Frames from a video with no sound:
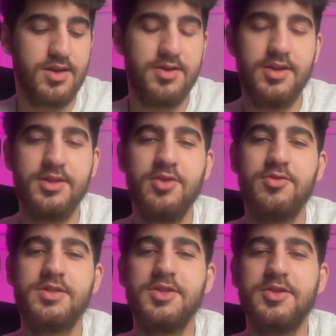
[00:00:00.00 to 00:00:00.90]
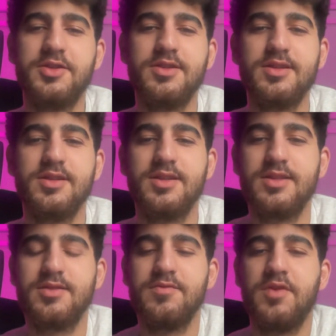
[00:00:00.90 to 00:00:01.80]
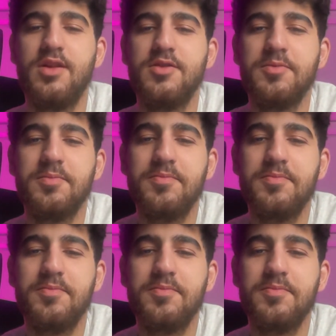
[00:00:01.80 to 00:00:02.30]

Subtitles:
reduce your volume.